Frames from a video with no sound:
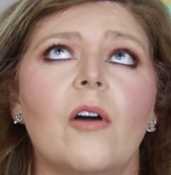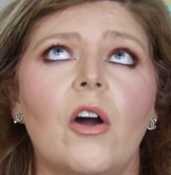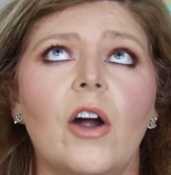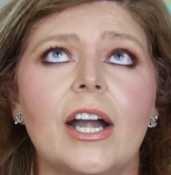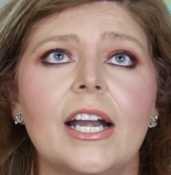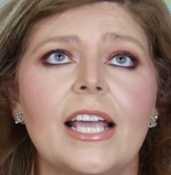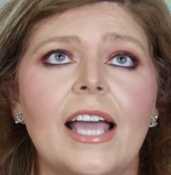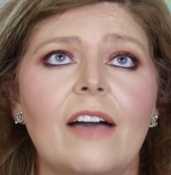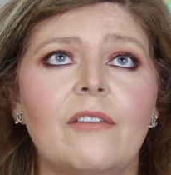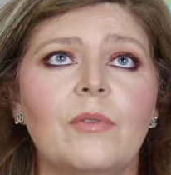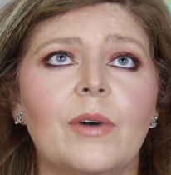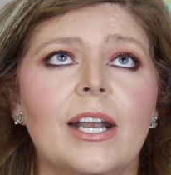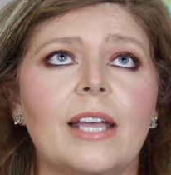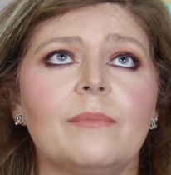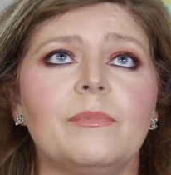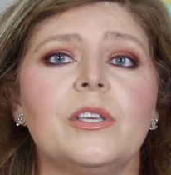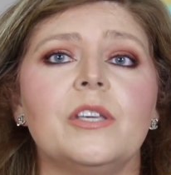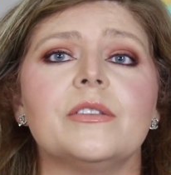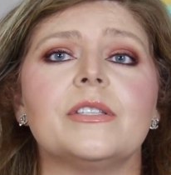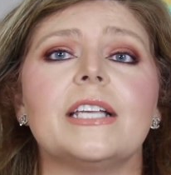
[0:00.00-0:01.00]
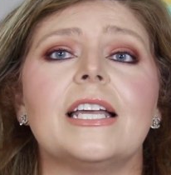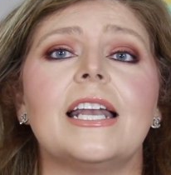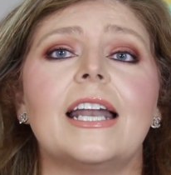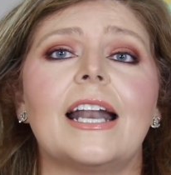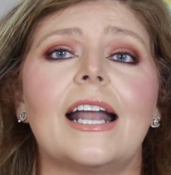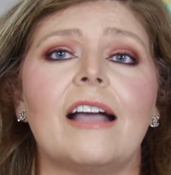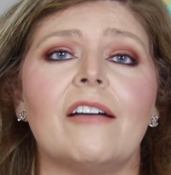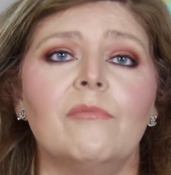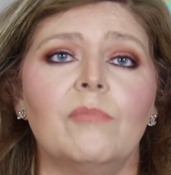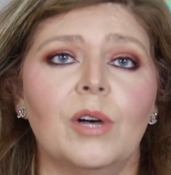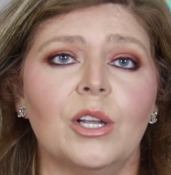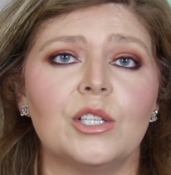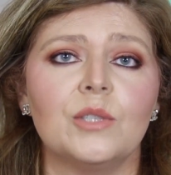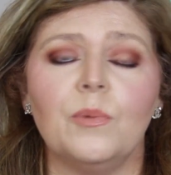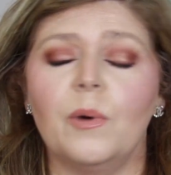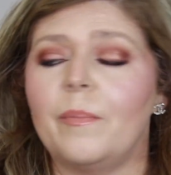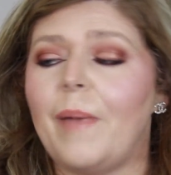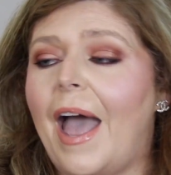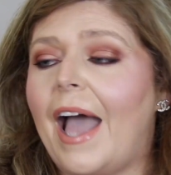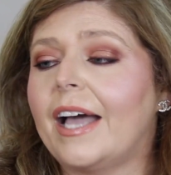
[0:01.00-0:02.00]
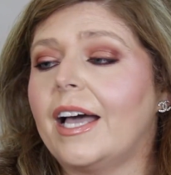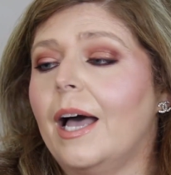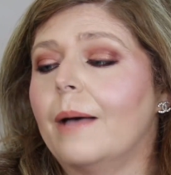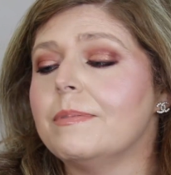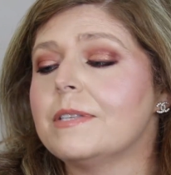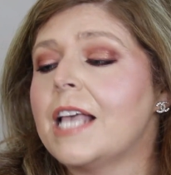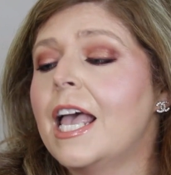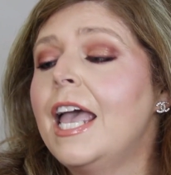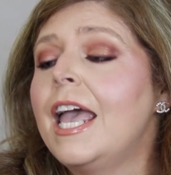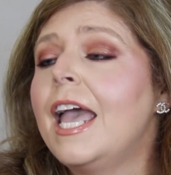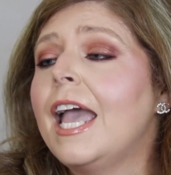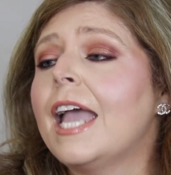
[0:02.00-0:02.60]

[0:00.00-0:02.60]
already have one I'm using, and I have multiple backups.